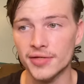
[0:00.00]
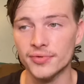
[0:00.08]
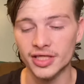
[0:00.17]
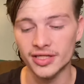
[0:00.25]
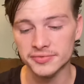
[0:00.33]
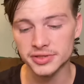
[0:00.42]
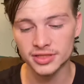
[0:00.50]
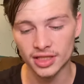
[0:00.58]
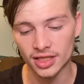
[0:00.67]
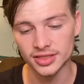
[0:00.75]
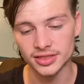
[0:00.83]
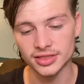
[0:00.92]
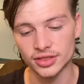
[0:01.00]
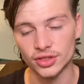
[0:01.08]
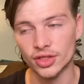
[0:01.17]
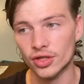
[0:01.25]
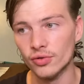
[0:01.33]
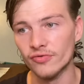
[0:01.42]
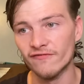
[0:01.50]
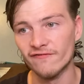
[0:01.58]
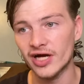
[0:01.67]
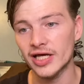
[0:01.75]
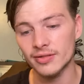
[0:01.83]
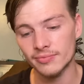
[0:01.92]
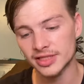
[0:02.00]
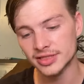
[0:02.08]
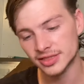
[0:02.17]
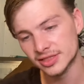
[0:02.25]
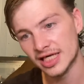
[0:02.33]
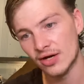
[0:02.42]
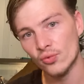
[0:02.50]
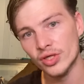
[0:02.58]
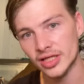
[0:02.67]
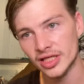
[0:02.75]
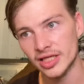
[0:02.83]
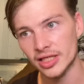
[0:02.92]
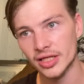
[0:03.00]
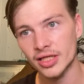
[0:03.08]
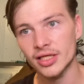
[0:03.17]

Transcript: It gives us, vitamins that we need.